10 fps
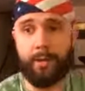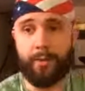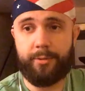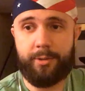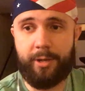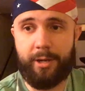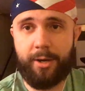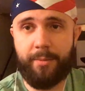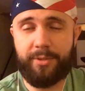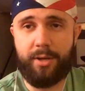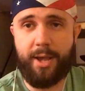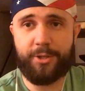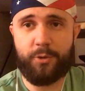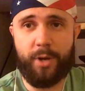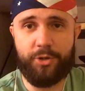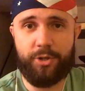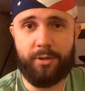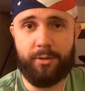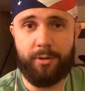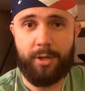so here comes the next
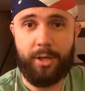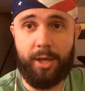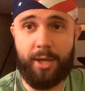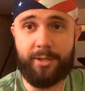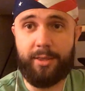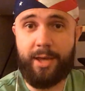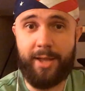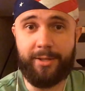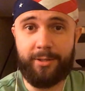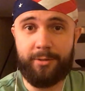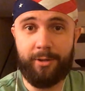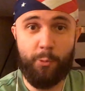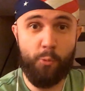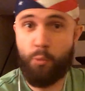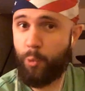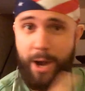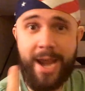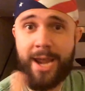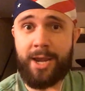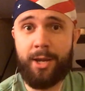question. Is it that
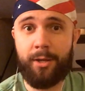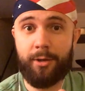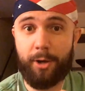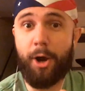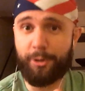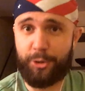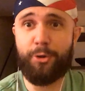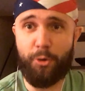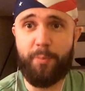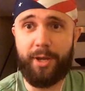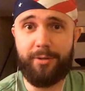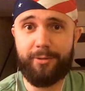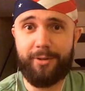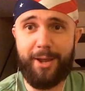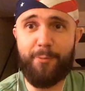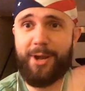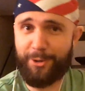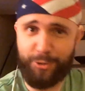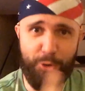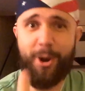we are stupid and we
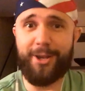enjoy